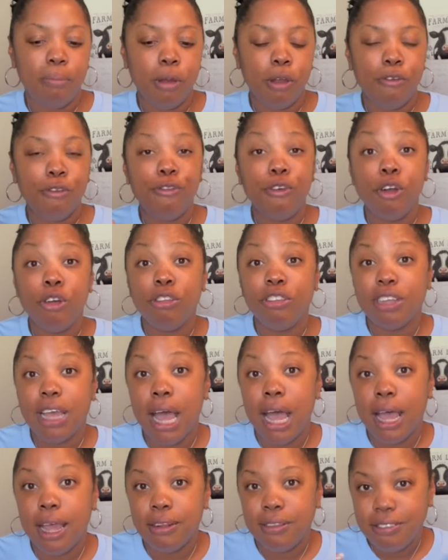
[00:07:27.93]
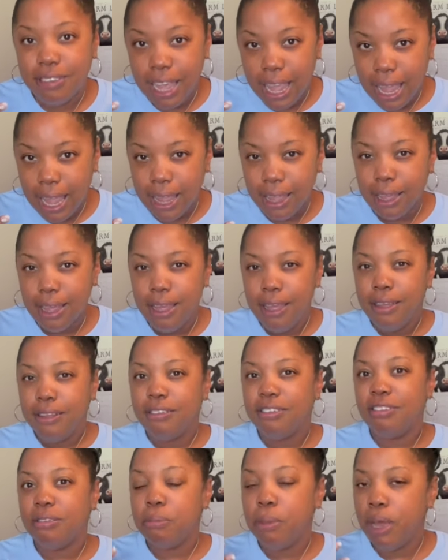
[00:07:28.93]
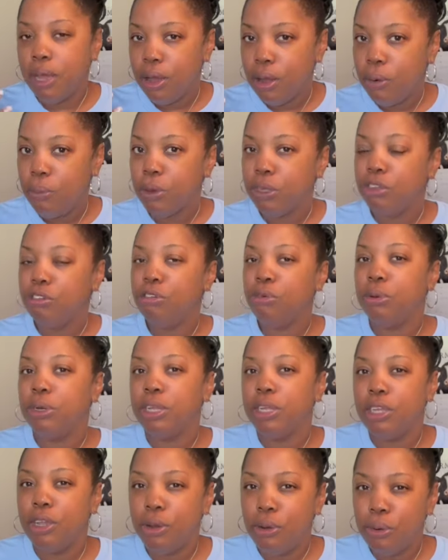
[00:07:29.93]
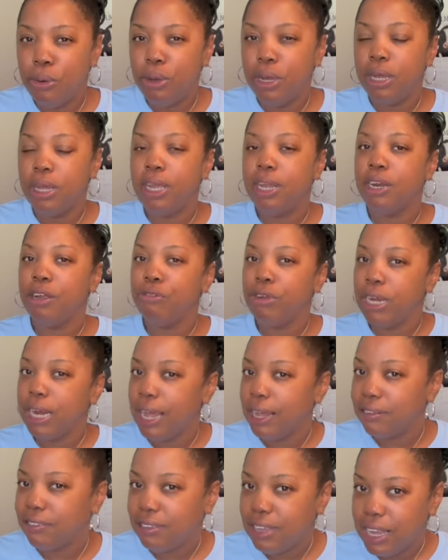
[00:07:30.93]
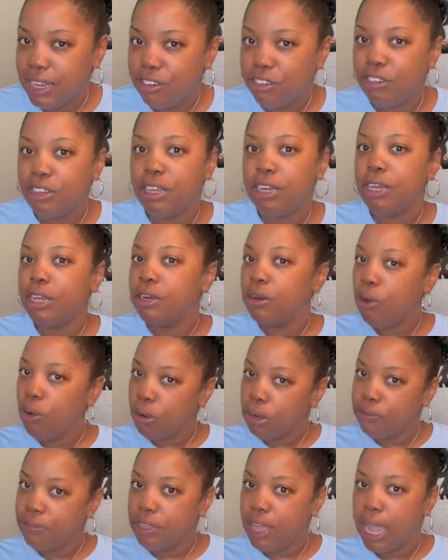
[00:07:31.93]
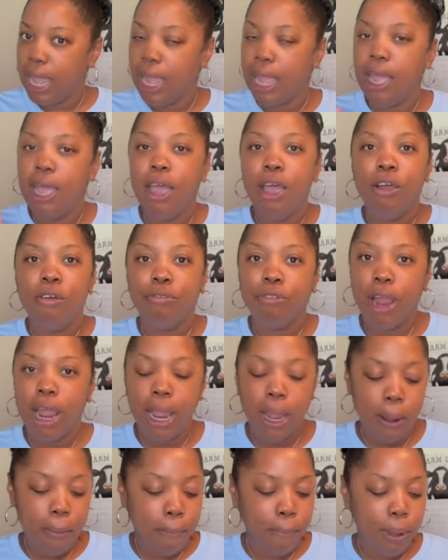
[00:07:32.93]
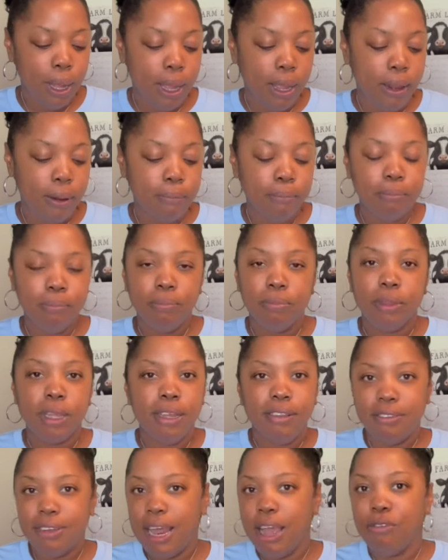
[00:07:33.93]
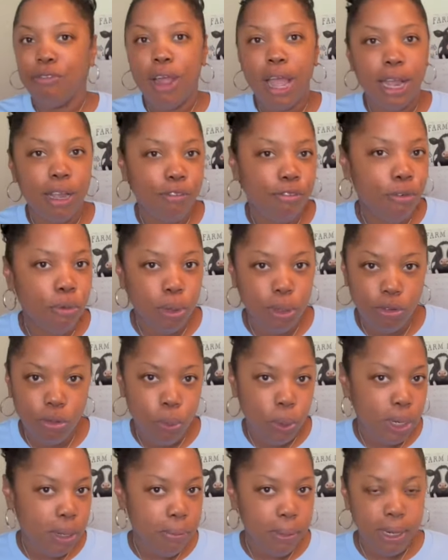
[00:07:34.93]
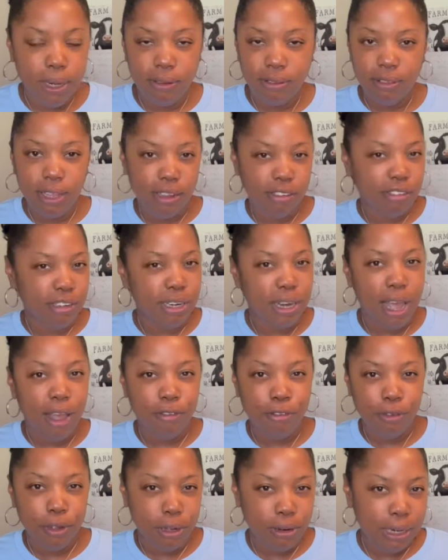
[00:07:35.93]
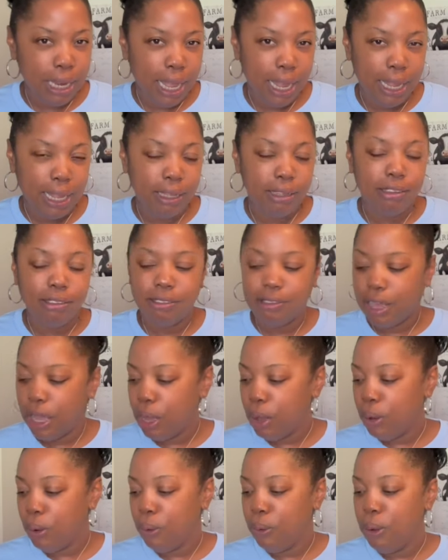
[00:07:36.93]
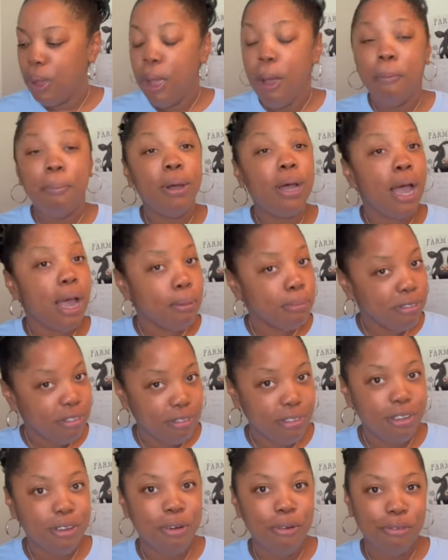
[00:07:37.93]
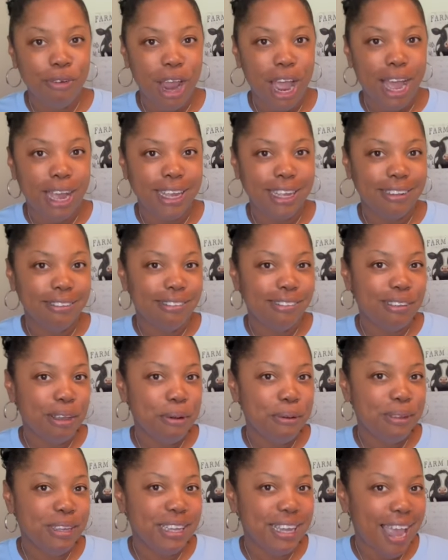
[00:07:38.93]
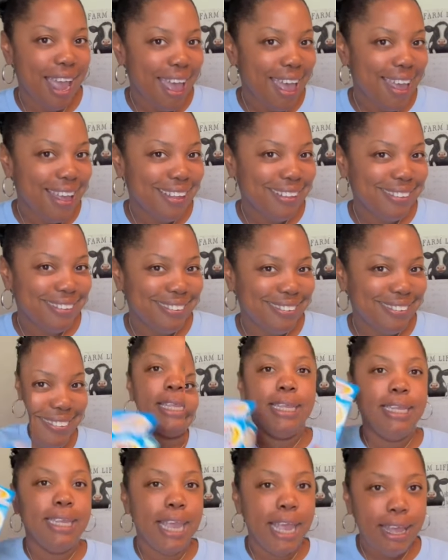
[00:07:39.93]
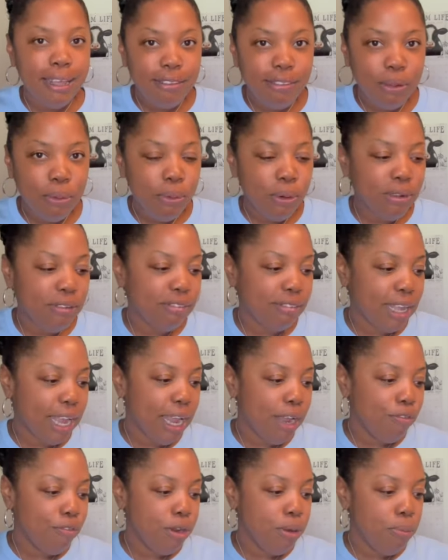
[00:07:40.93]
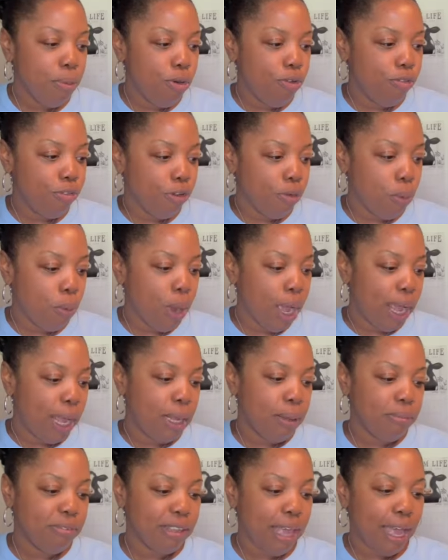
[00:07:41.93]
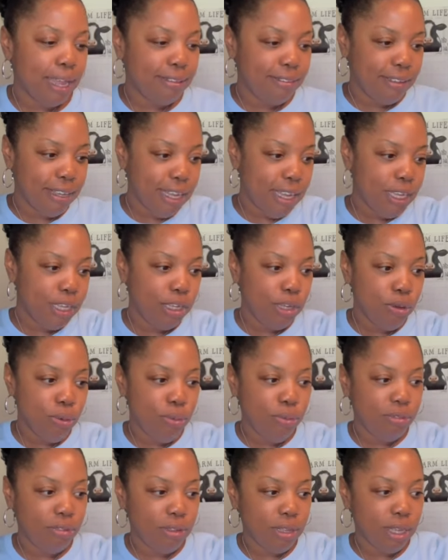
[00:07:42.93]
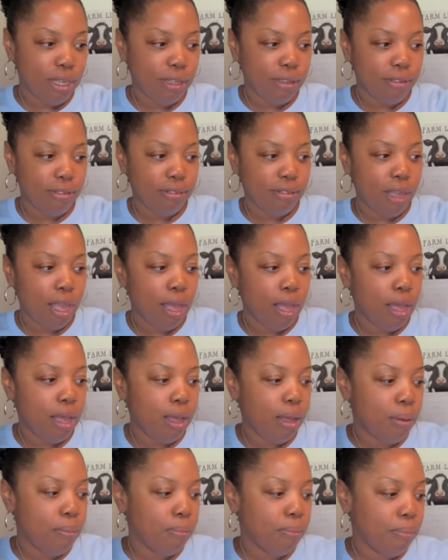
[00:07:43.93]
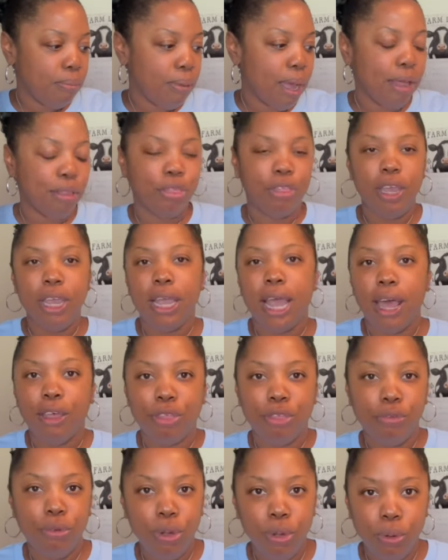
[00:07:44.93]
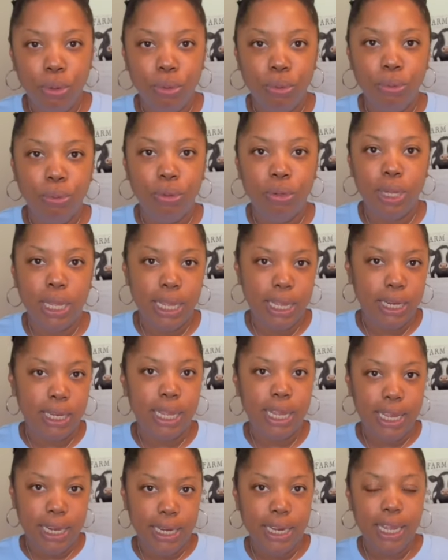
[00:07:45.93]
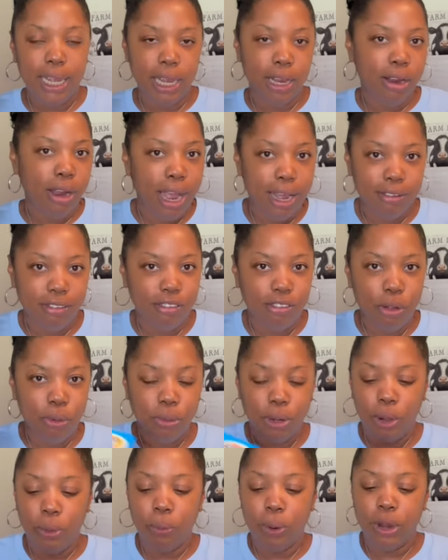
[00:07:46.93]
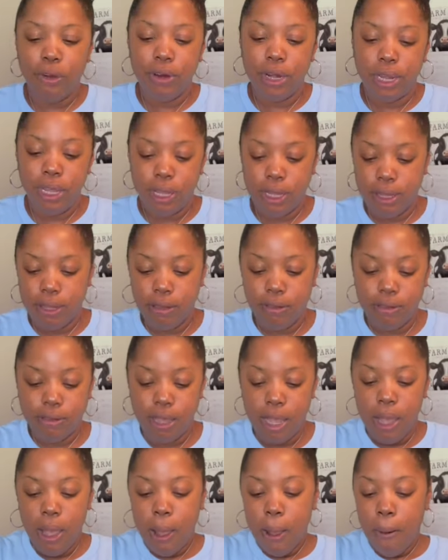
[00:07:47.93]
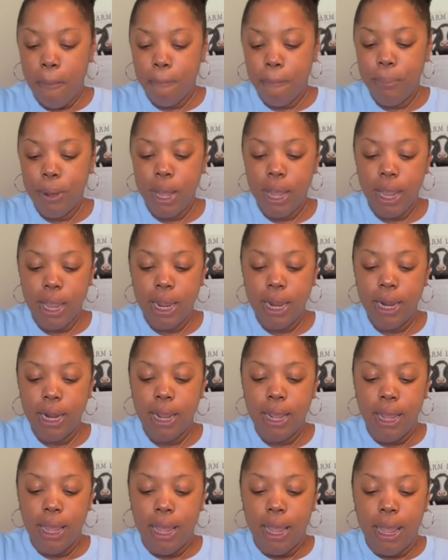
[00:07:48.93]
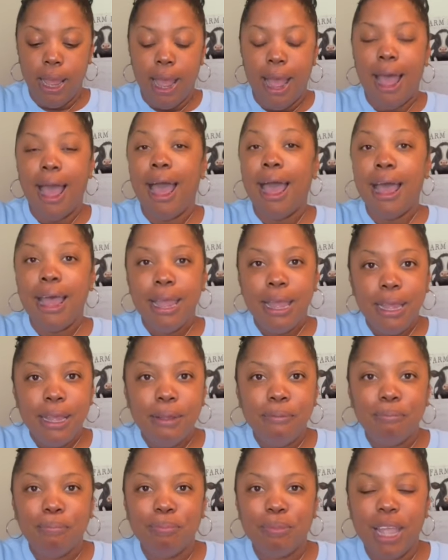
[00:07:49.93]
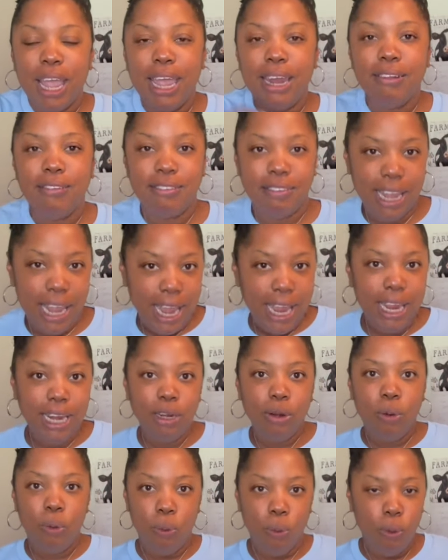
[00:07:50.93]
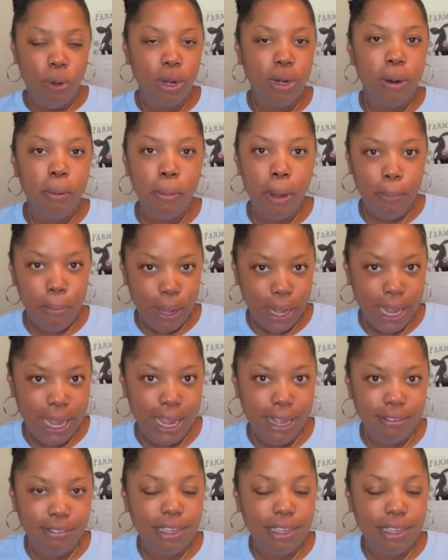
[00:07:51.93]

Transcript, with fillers: first contact smell when you're doing the yoga and the relaxation and all of that, right? But it's not rocking for a 20-minute session, I feel like. So, but I'm still rocking, so yes. Yes, on the stain remover wipes. I did use this. I think I threw it in here. I just don't know where it is. But I had a stain on my pants